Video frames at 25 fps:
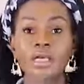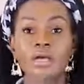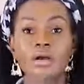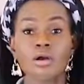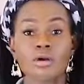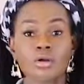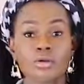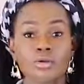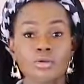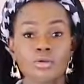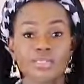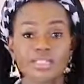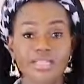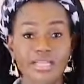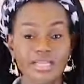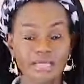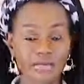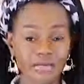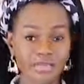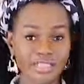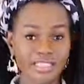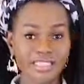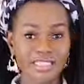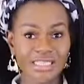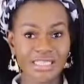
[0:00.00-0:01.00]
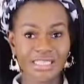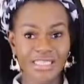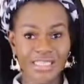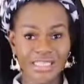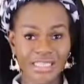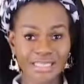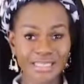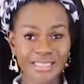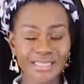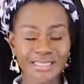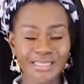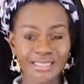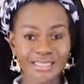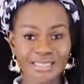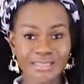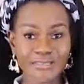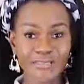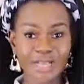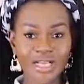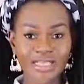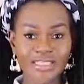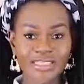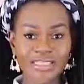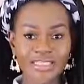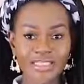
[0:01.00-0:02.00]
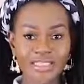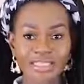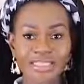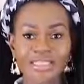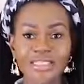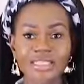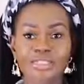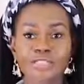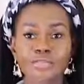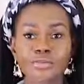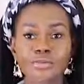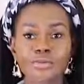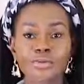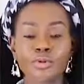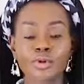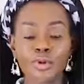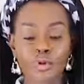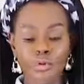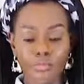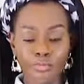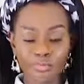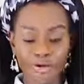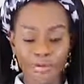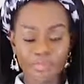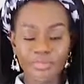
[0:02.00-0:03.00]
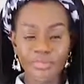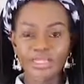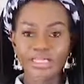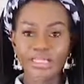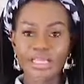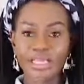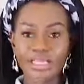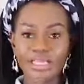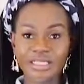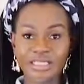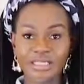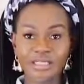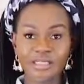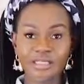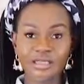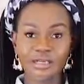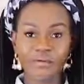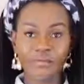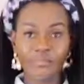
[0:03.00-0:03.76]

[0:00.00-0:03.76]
or decorating a cake, it is much easier to replicate